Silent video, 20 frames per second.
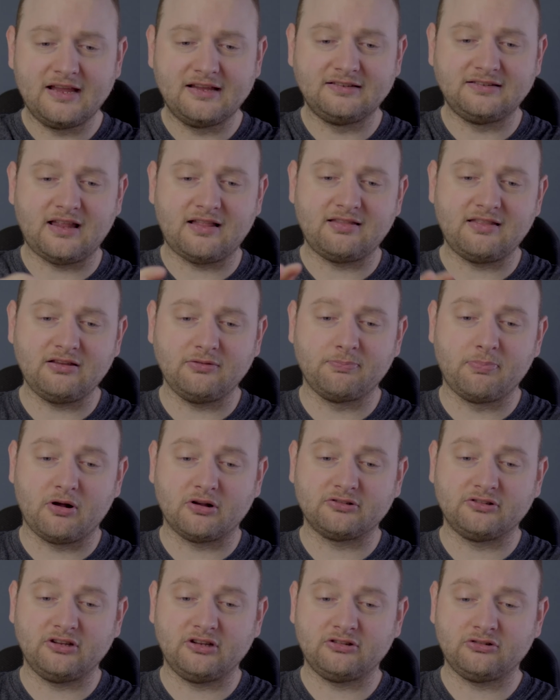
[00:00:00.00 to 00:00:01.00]
is that this
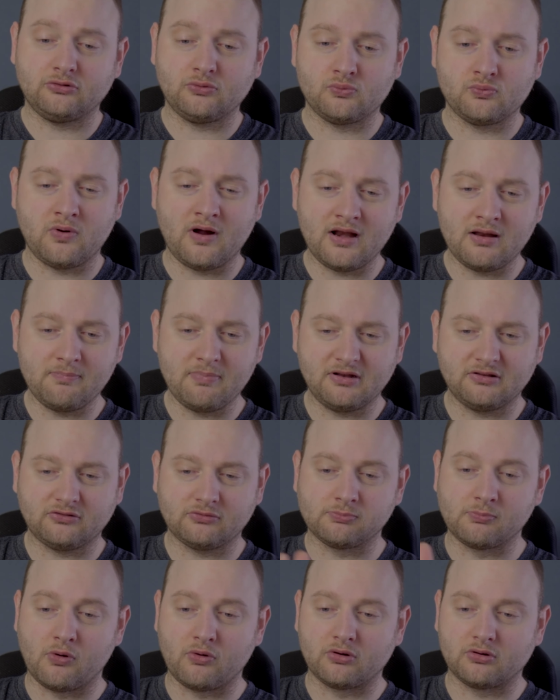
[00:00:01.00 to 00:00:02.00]
box is quite a bit
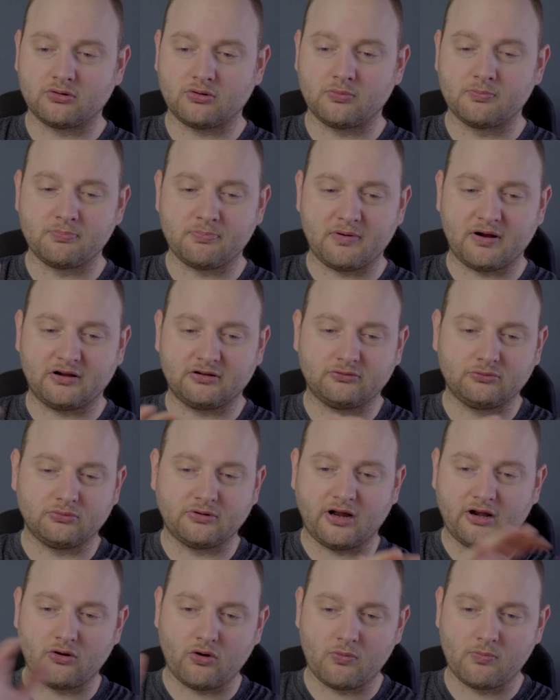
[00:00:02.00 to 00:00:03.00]
smaller compared to
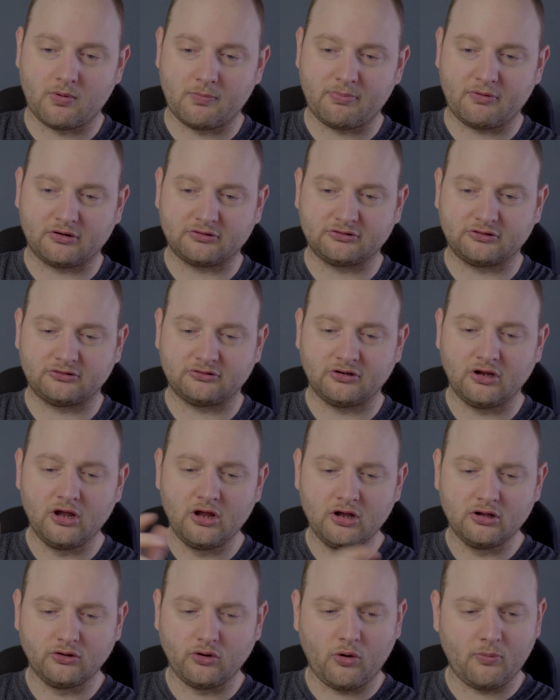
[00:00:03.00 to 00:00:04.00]
their normal boxes.
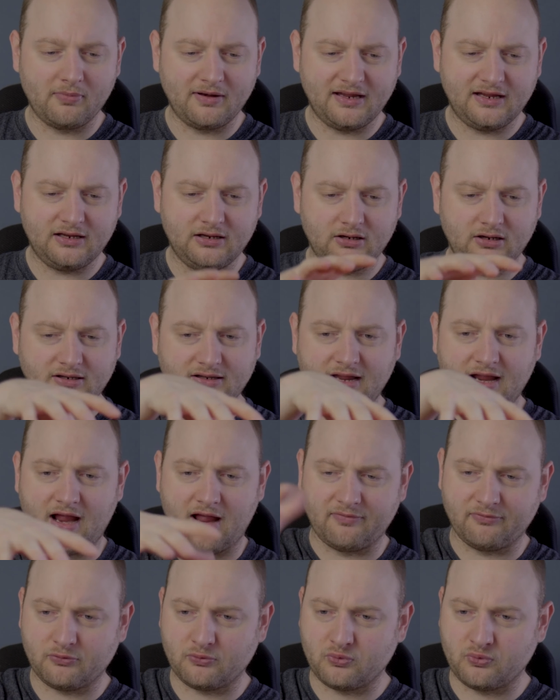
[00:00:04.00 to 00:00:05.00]
Normally they
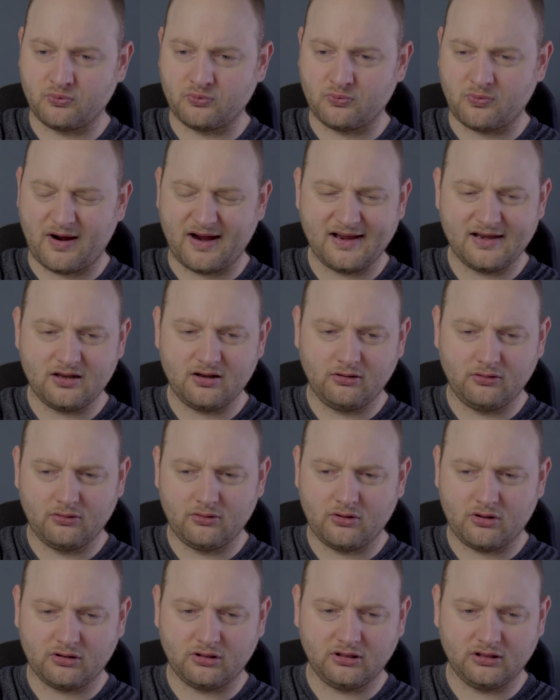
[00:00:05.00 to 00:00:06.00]
have quite a
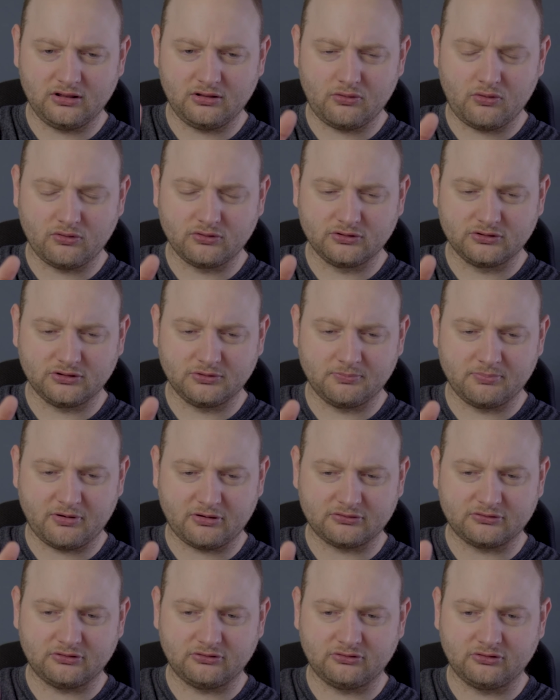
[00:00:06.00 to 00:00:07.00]
lot longer
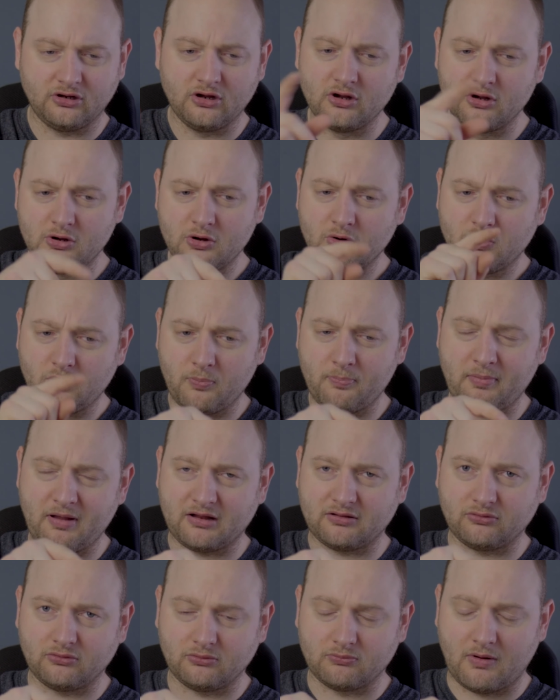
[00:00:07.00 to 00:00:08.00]
boxes
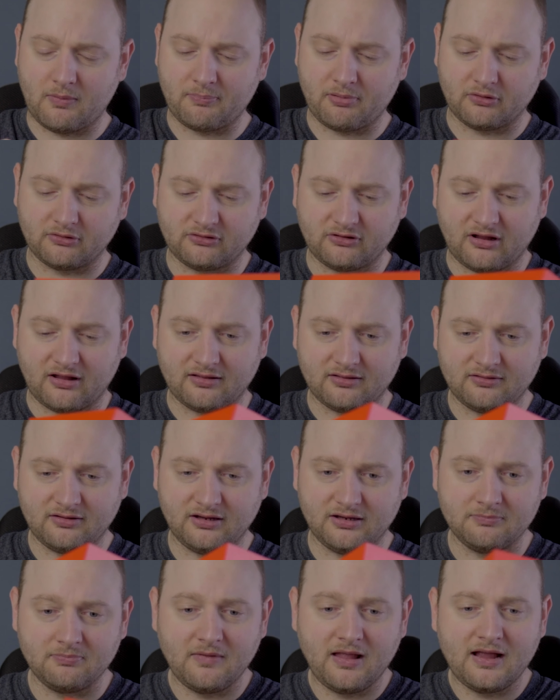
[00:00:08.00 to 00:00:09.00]
compared to the OnePlus
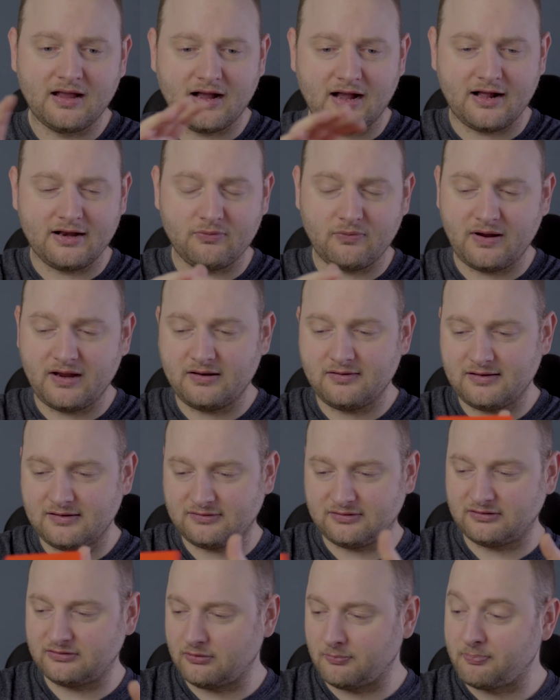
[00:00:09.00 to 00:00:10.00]
10T. Either way, this
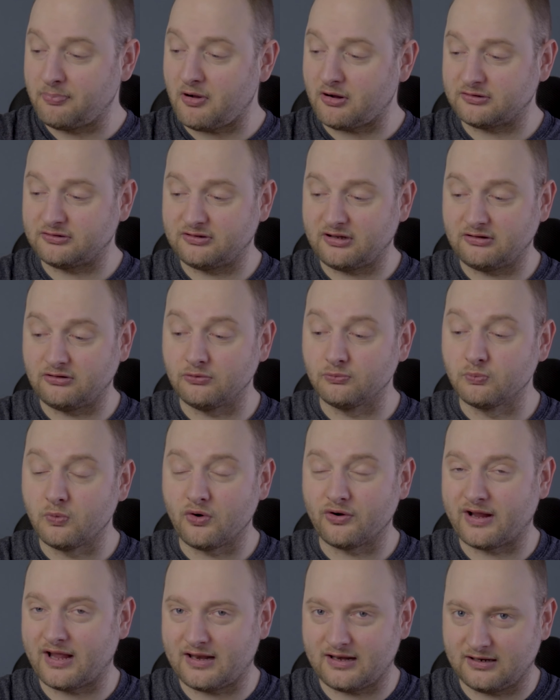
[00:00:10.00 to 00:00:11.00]
is the box that you will
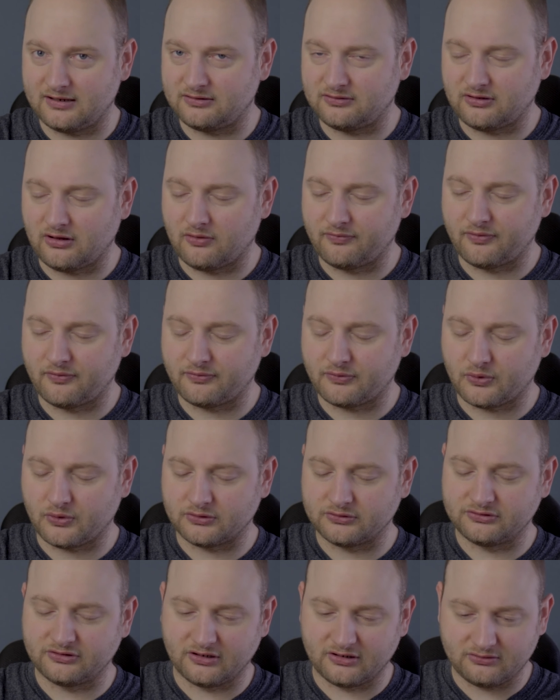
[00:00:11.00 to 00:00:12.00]
get itself, of
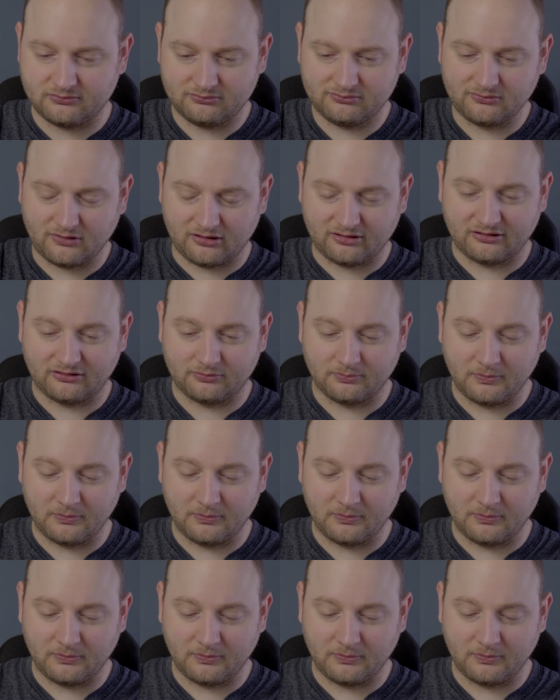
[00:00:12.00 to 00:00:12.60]
course, and not this